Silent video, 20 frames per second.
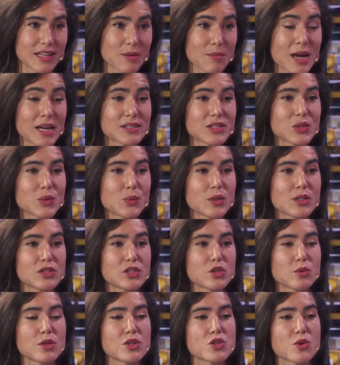Komatsu wants
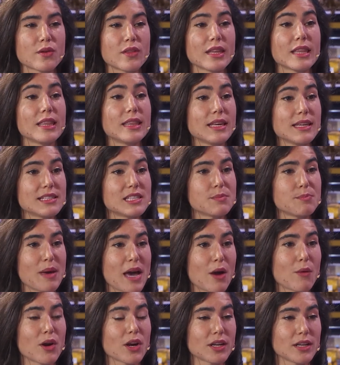to ensure that this
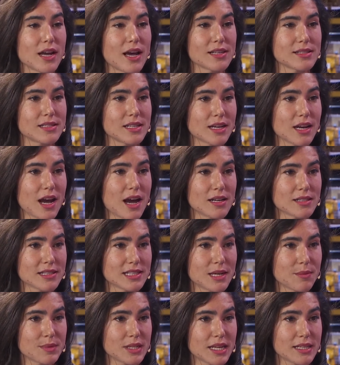power-agnostic
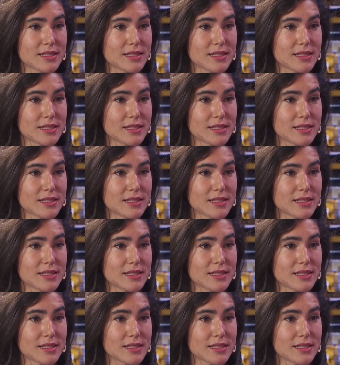concept